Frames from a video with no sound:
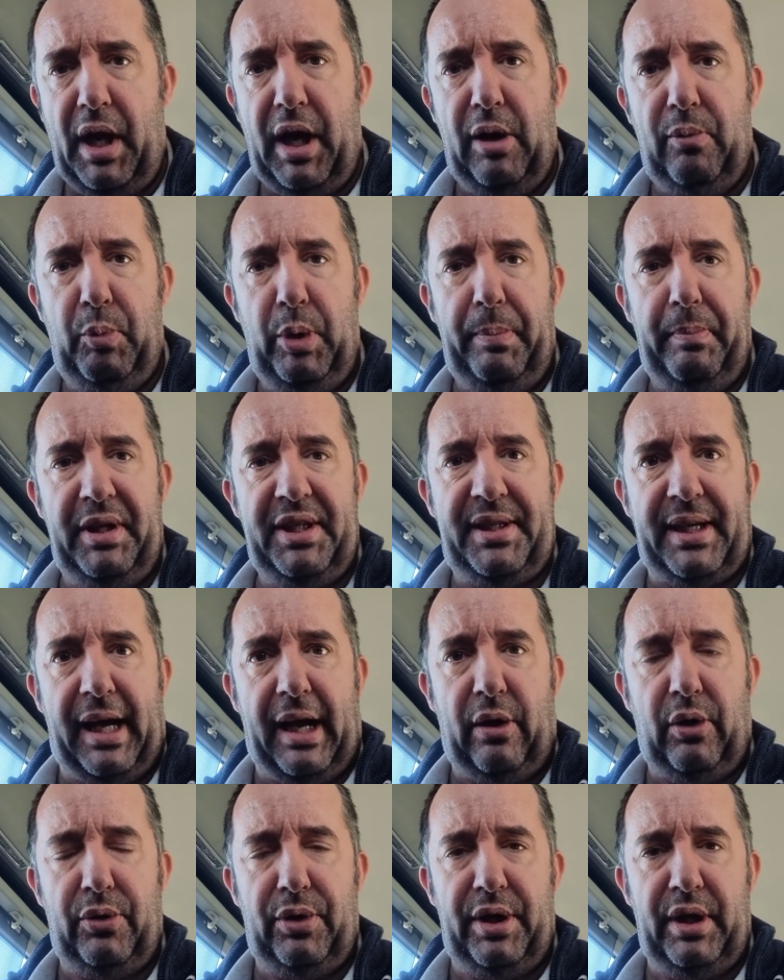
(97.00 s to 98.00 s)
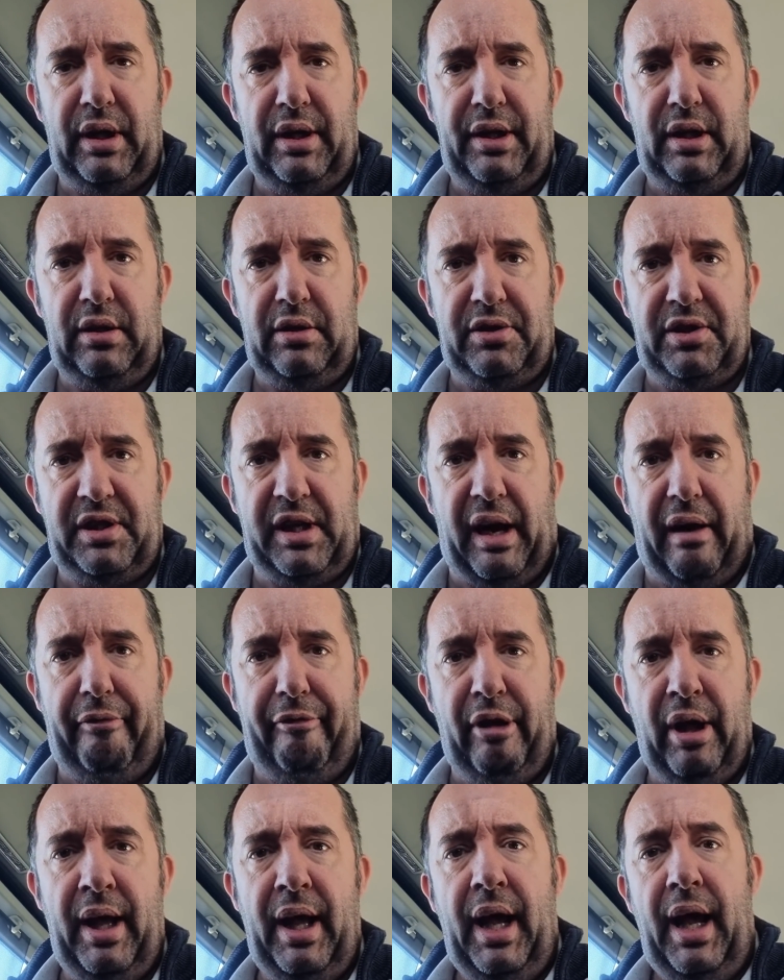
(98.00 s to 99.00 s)
And we miss out on the little
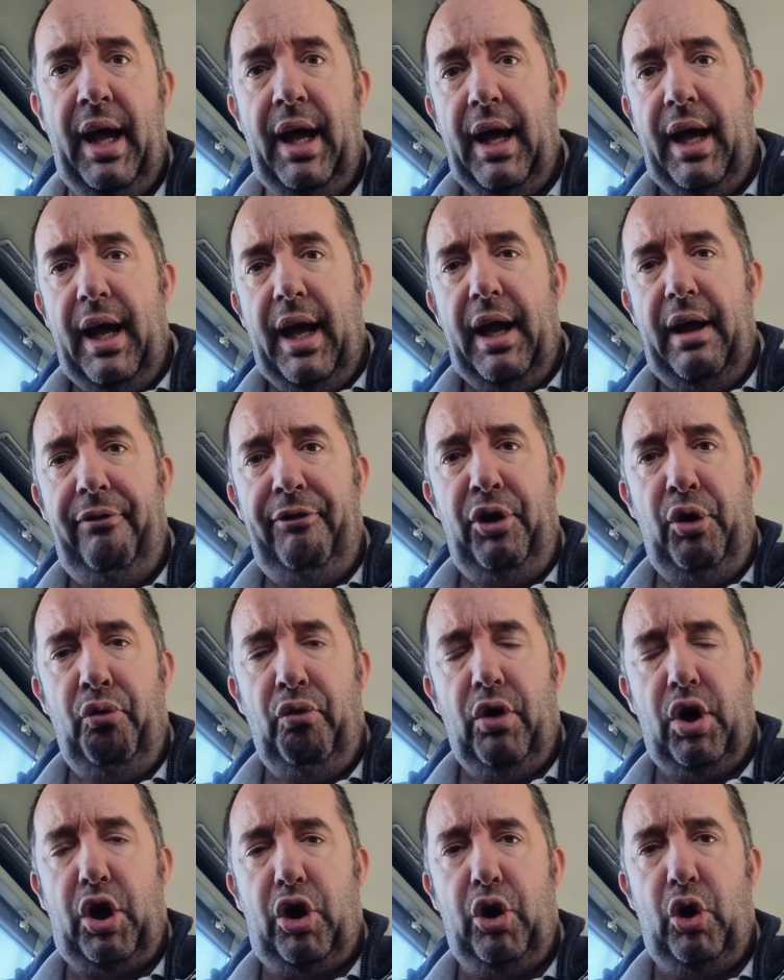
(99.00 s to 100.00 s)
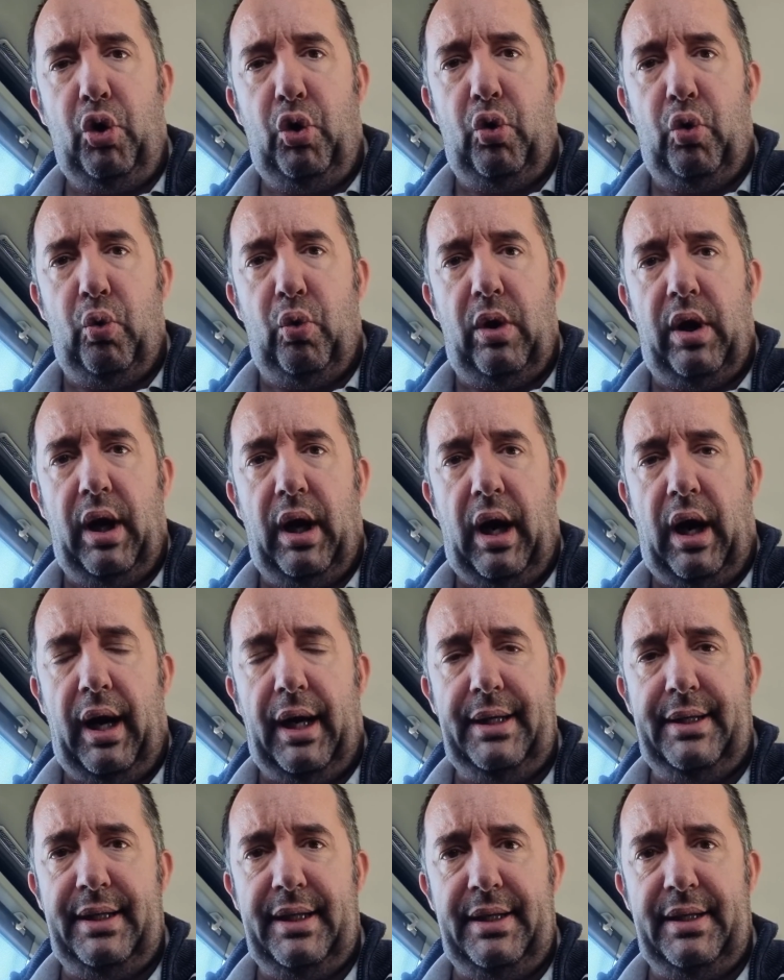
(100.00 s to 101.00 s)
stuff. If you recall,
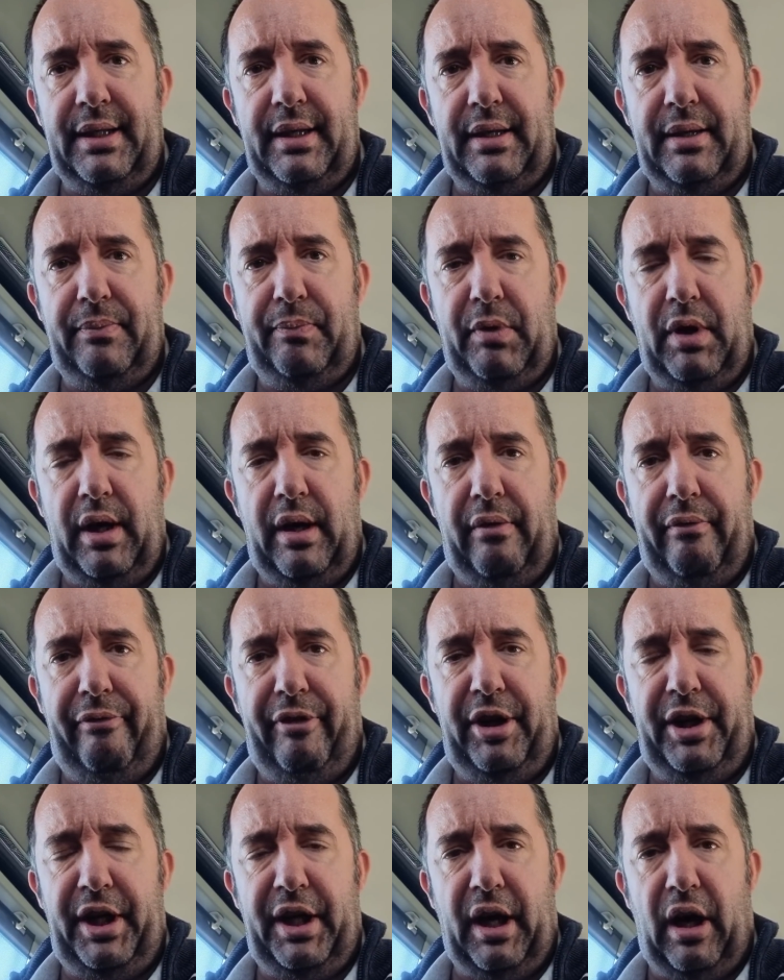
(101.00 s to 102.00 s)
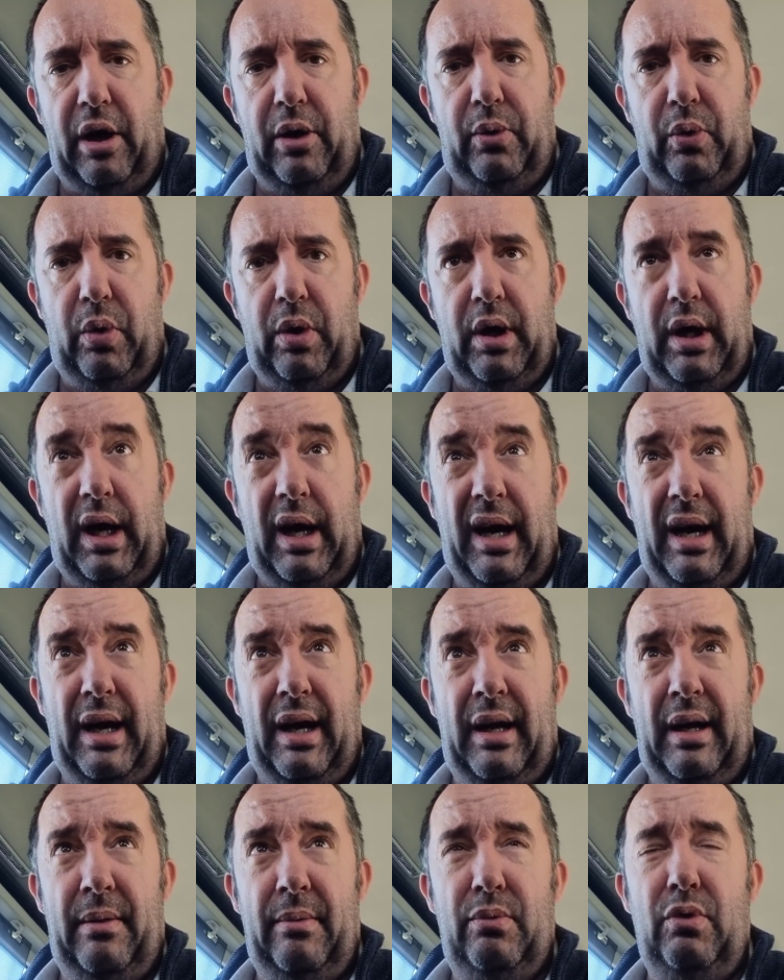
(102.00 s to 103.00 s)
I did a video
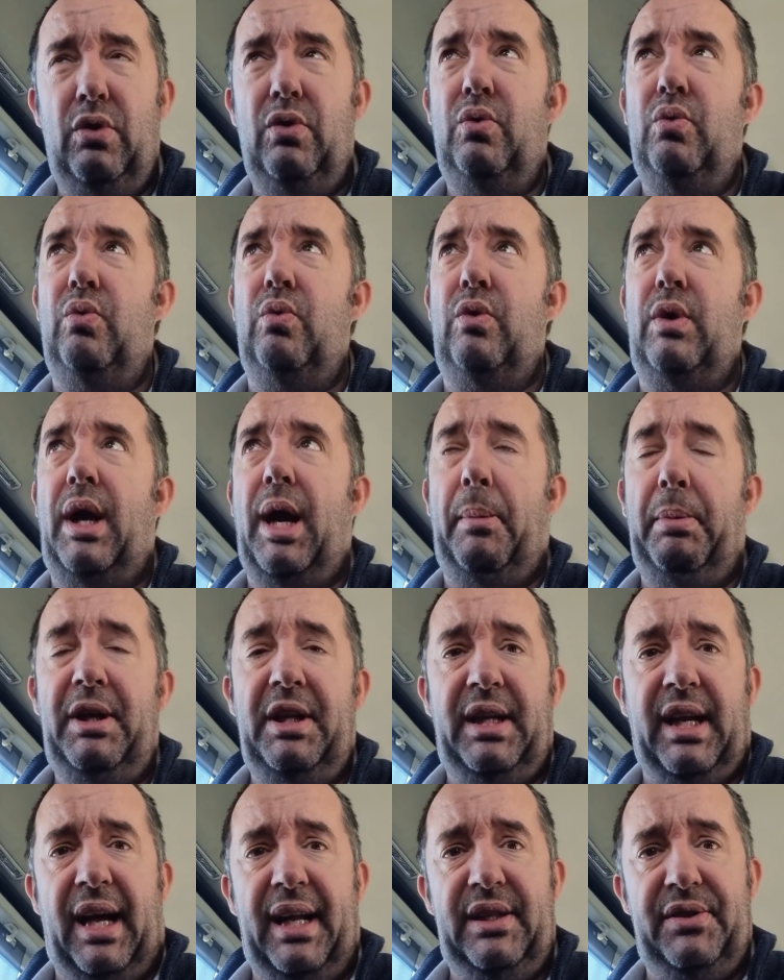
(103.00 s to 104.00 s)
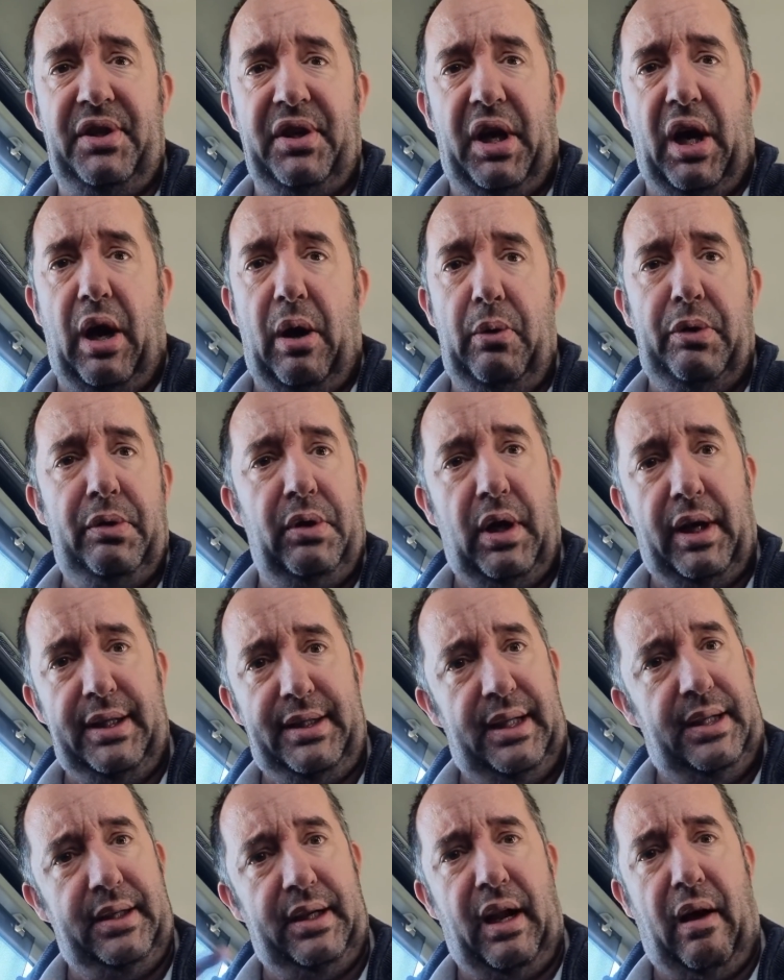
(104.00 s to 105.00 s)
a couple of days ago, and I
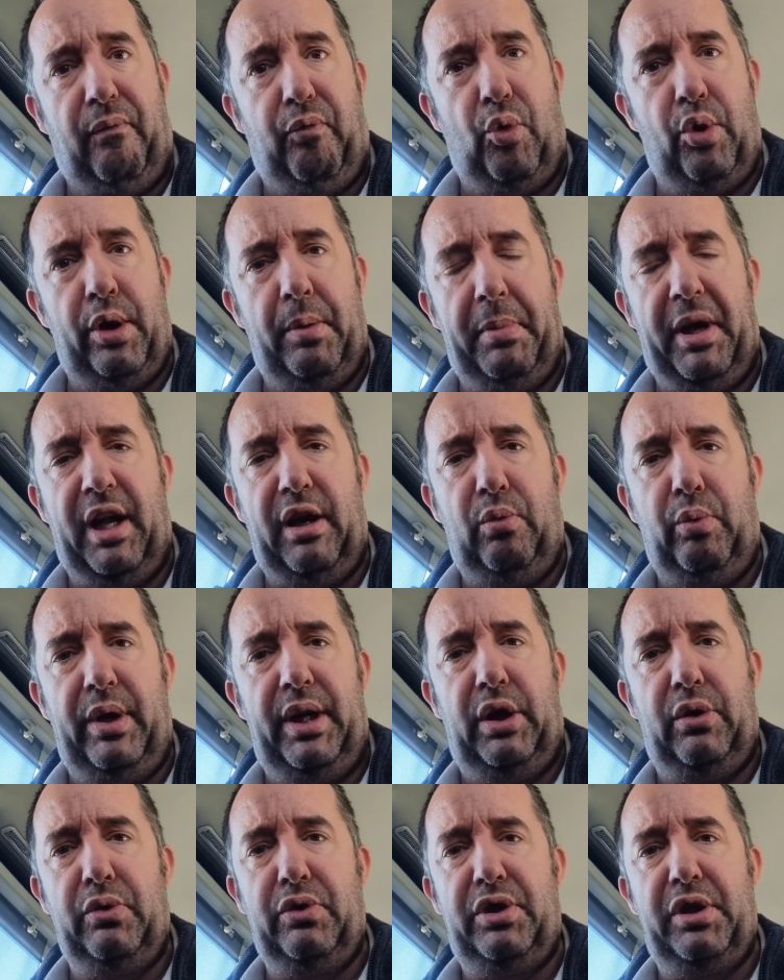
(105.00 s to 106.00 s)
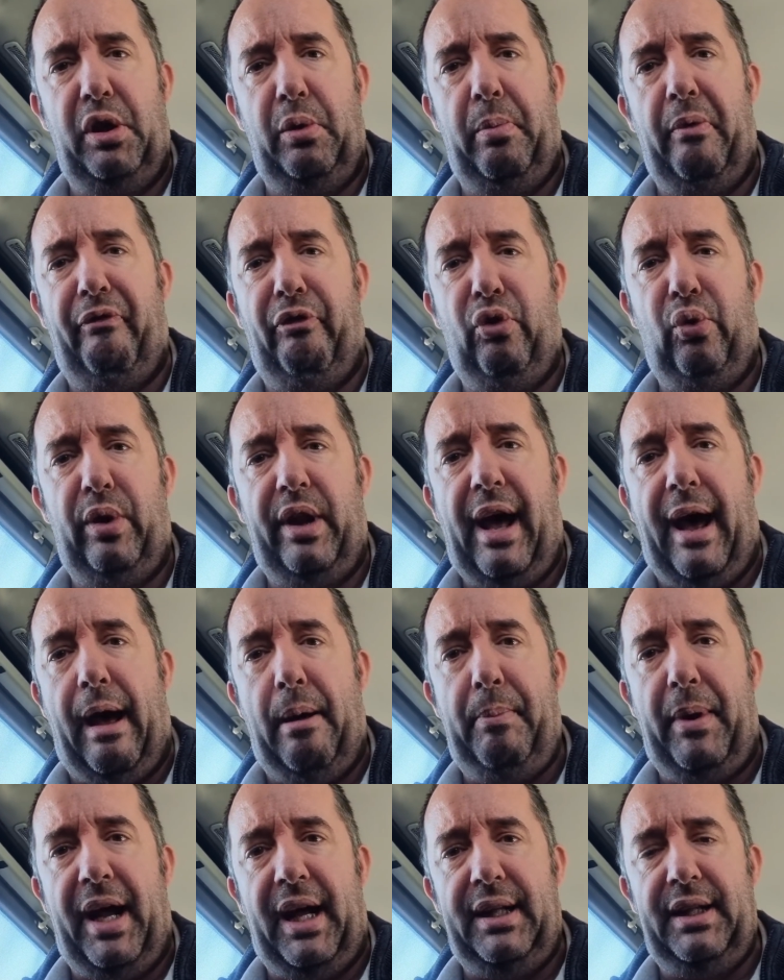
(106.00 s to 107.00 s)
did another one about a week or two before that,
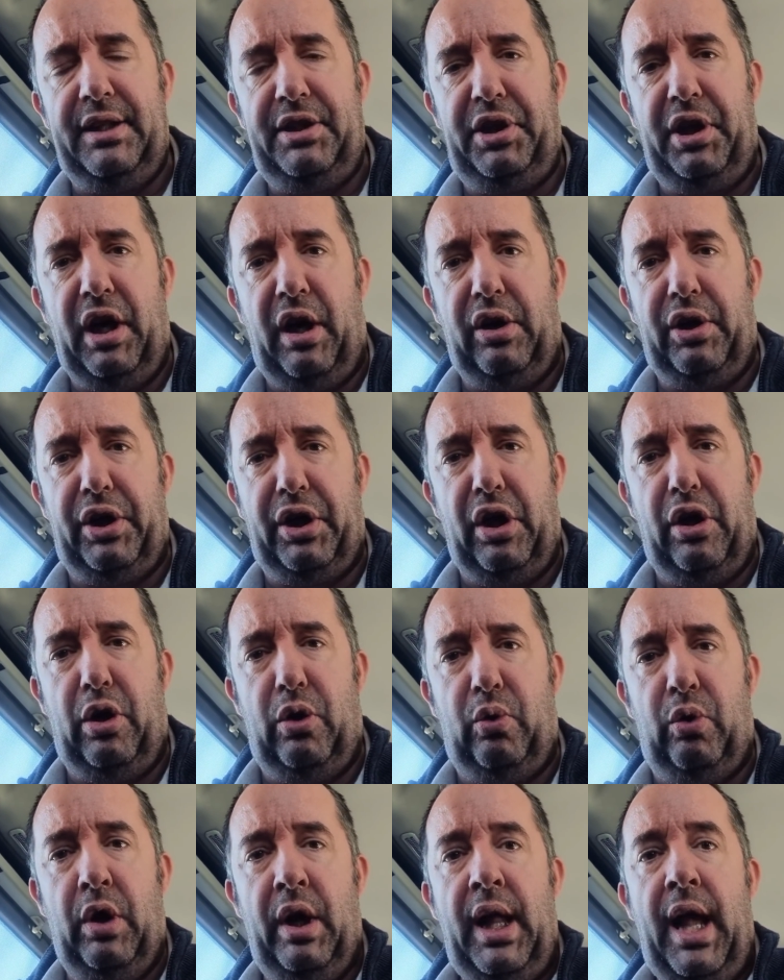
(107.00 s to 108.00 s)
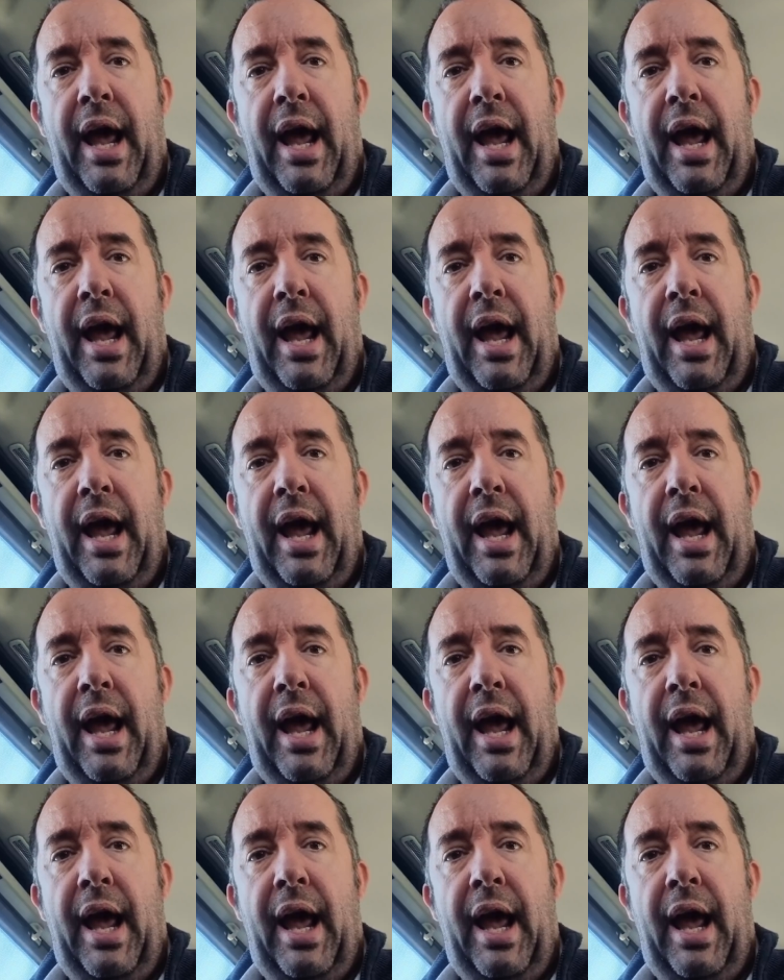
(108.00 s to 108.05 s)
about this young girl,